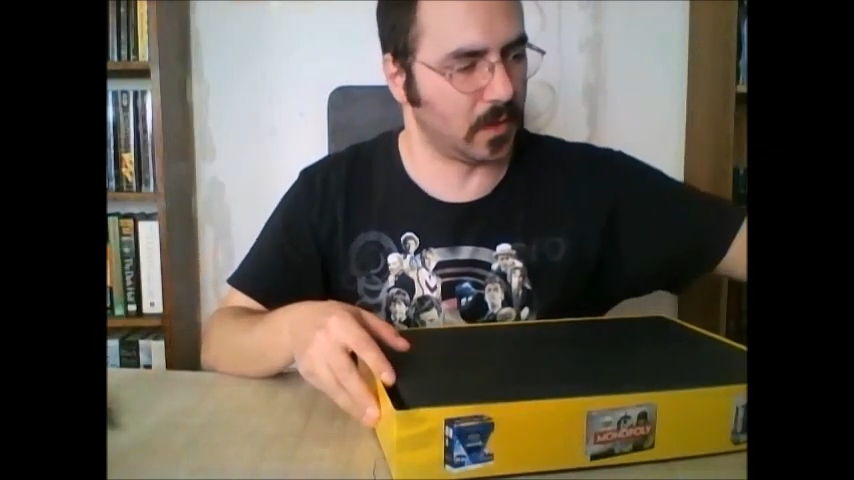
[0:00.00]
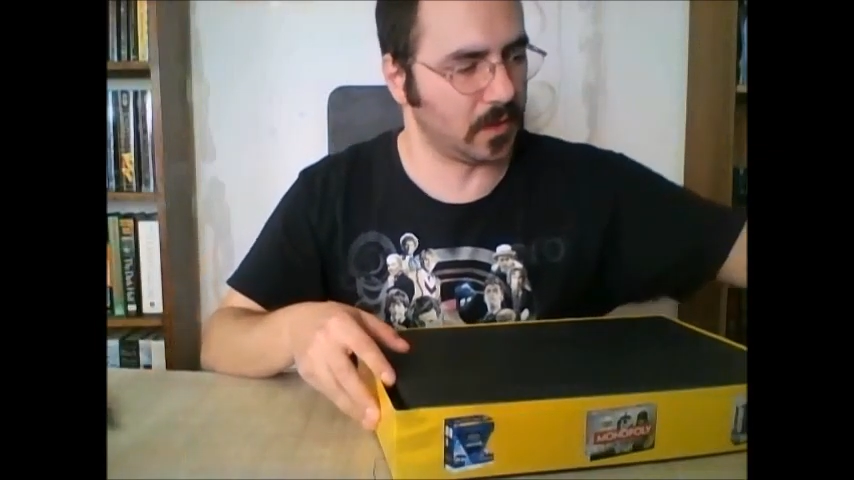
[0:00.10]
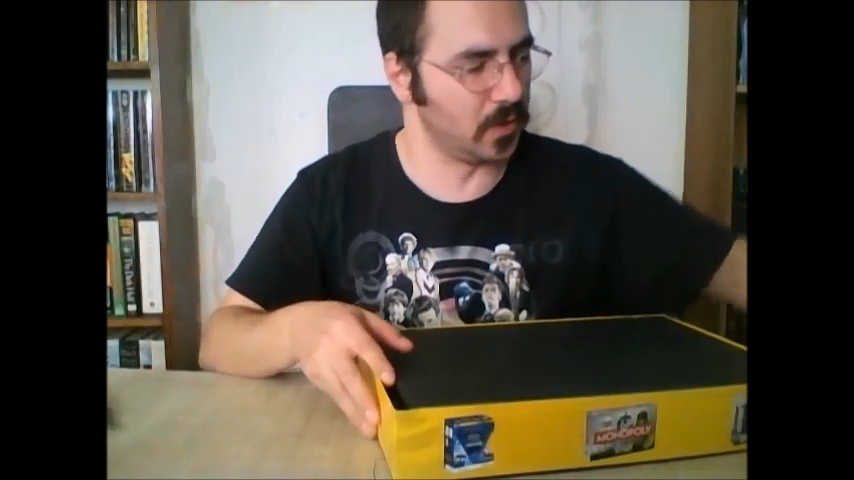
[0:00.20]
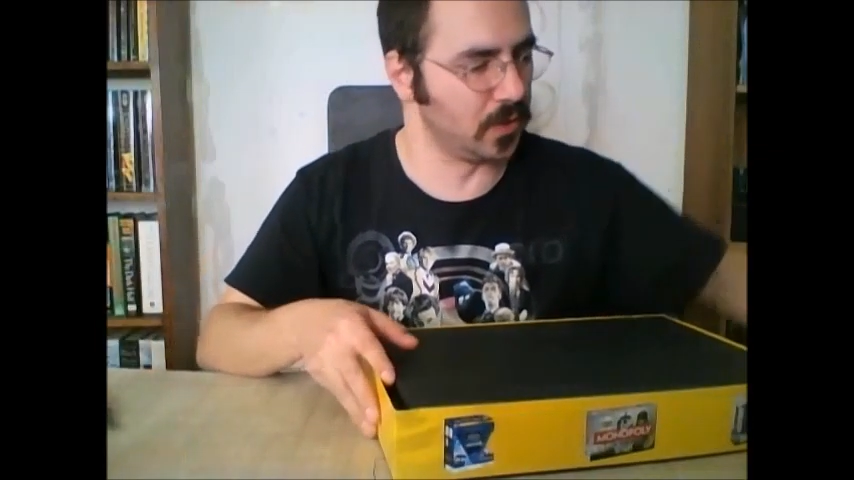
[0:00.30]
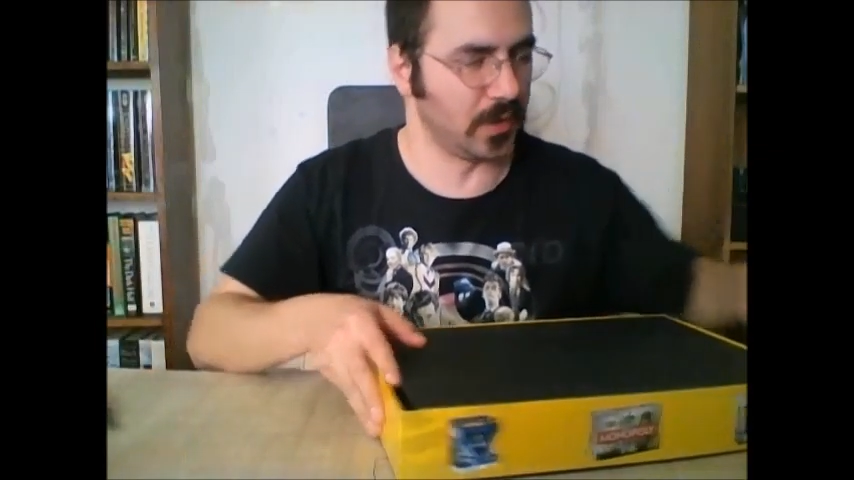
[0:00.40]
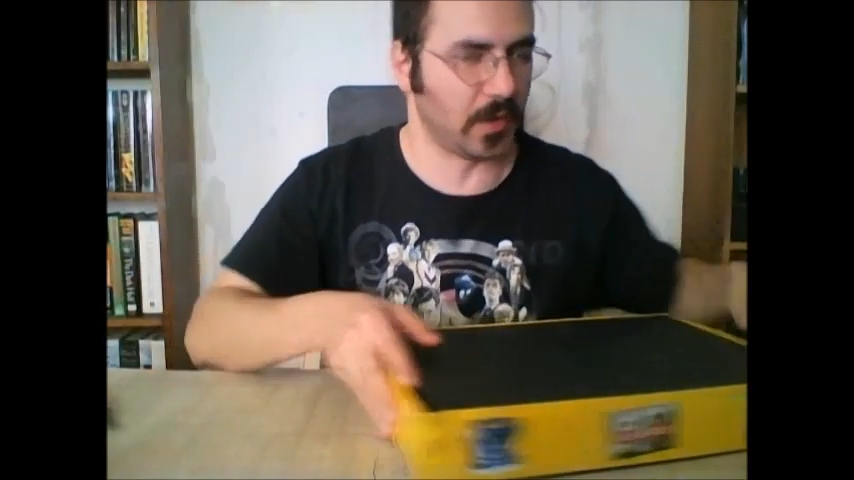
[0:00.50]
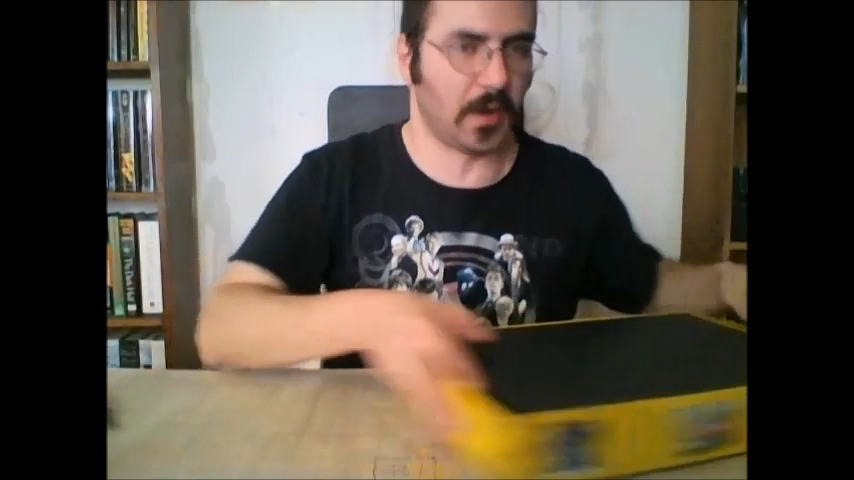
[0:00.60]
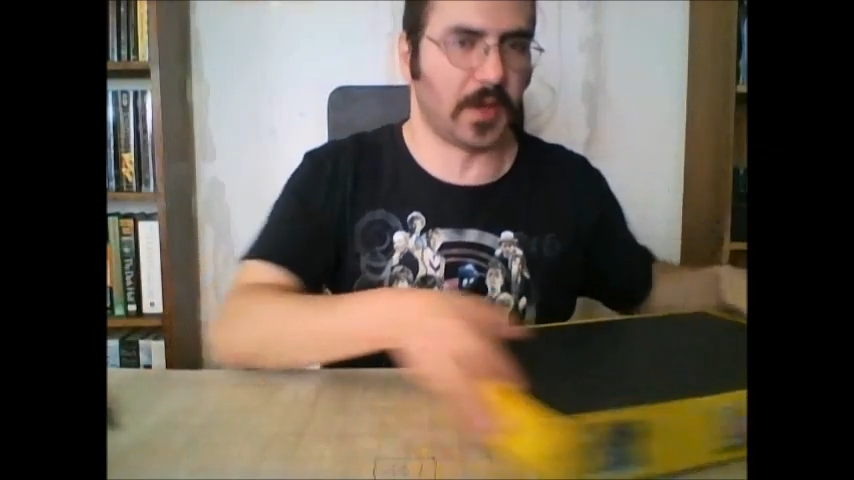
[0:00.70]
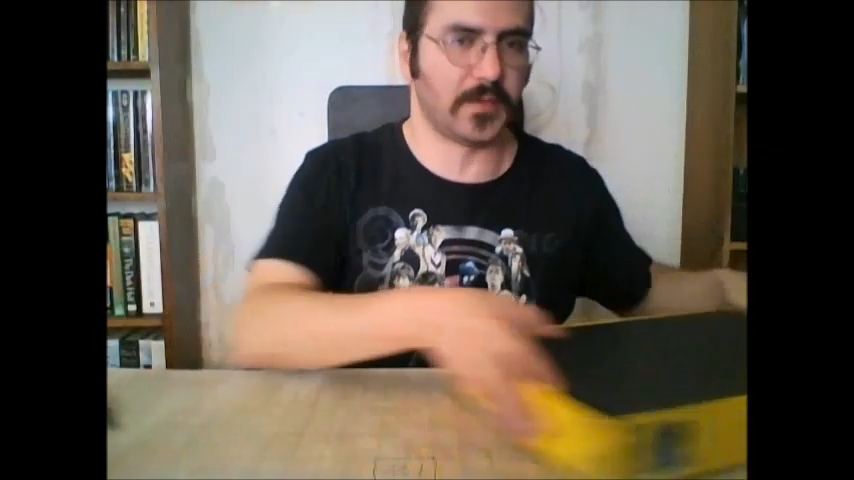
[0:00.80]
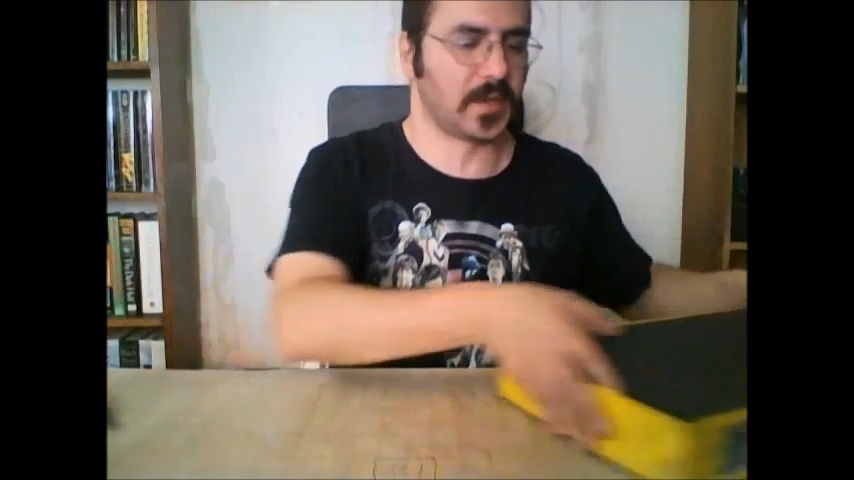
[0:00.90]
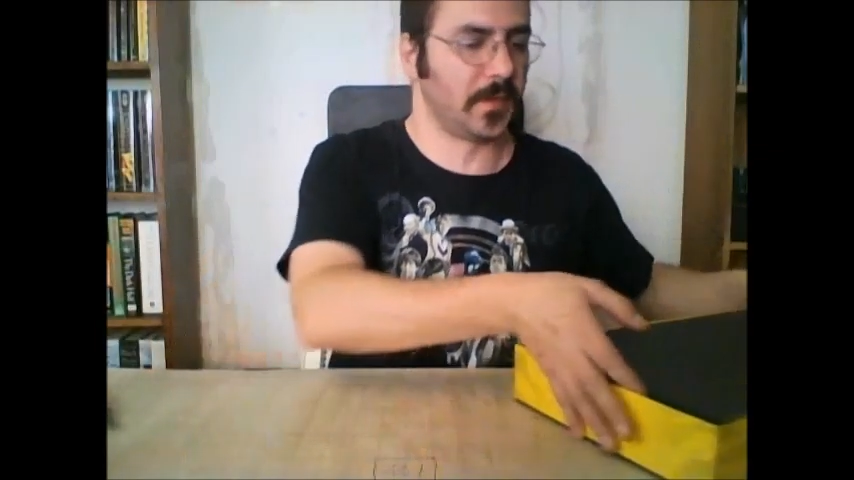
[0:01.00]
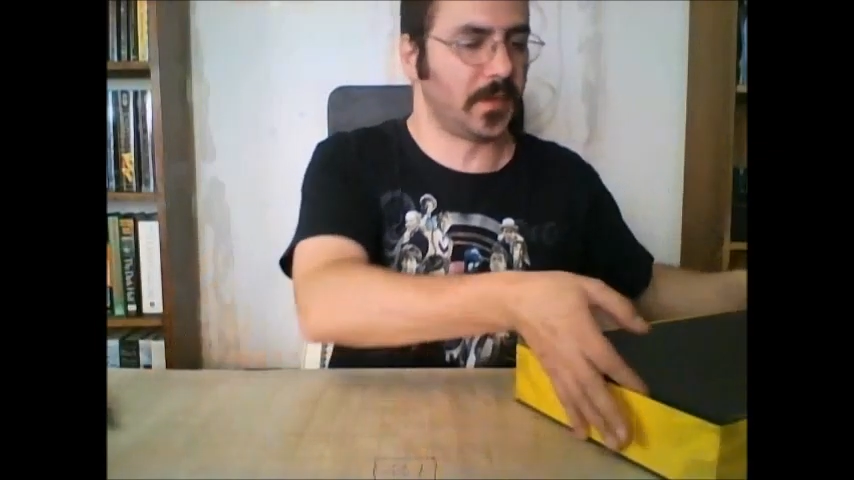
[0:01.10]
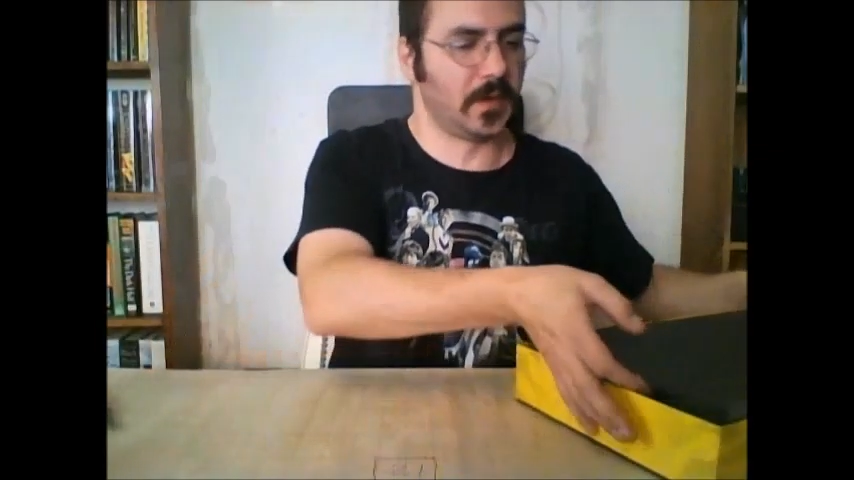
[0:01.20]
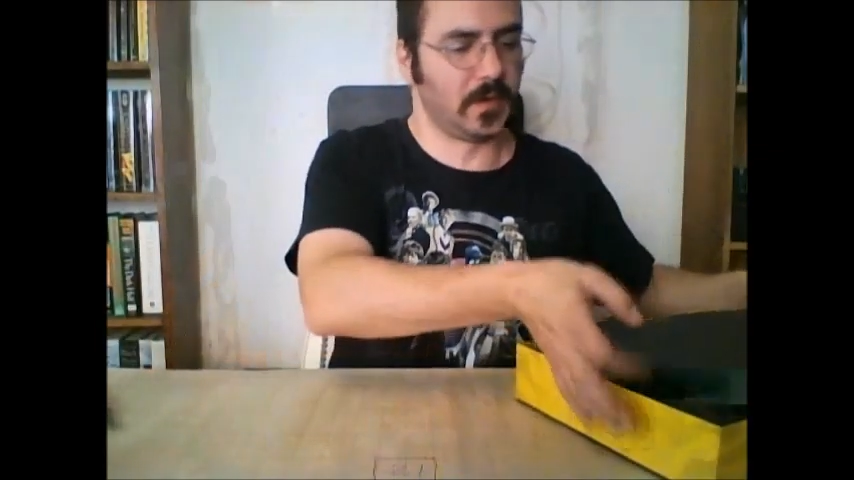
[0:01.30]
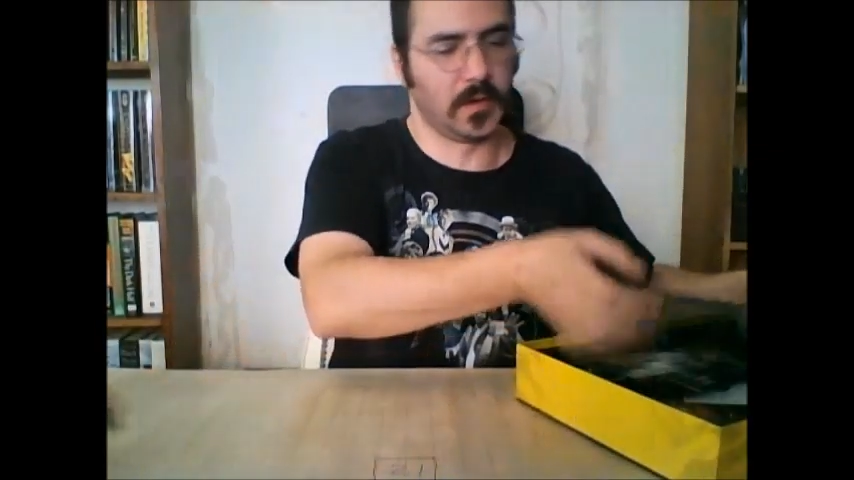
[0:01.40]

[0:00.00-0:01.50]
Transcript: usually all have something